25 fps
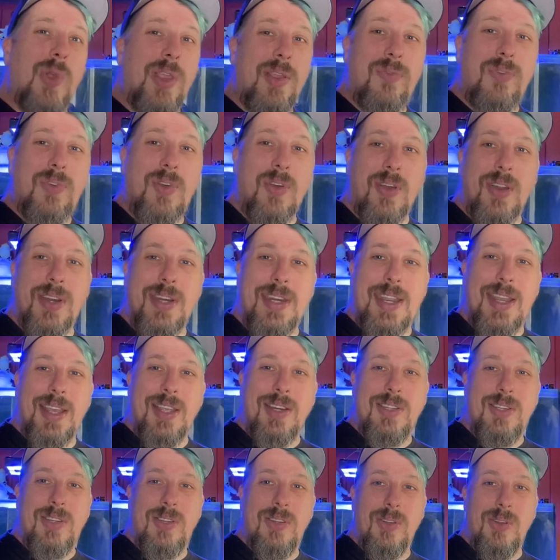gone down
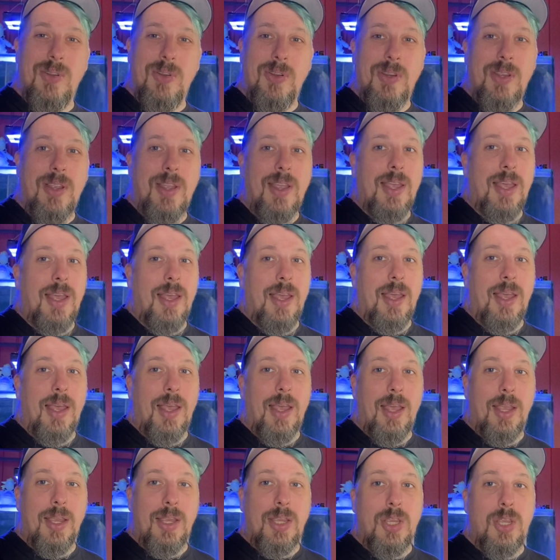to
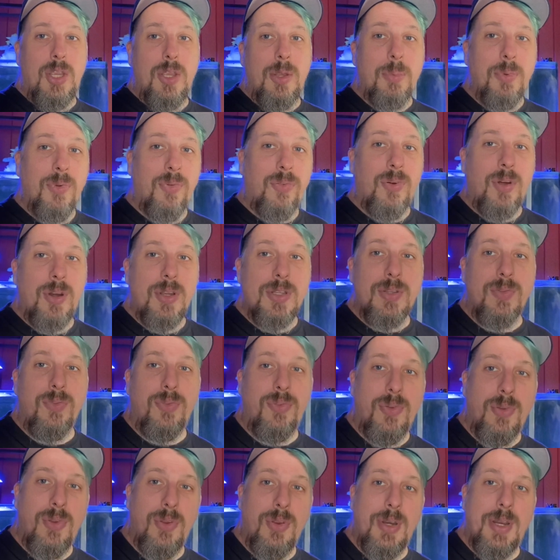a cube of frozen
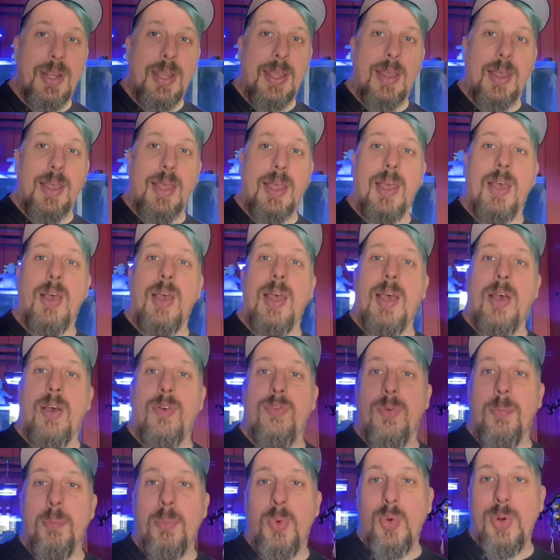food of a
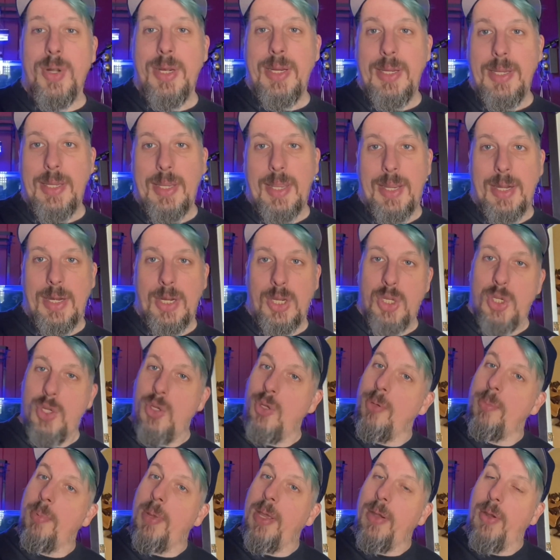morning and a
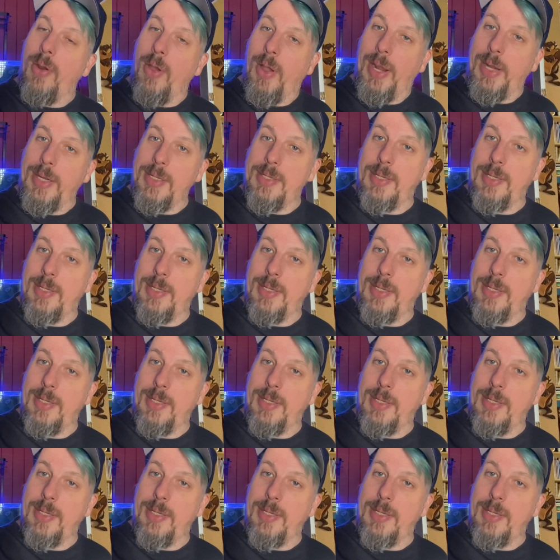cube at night.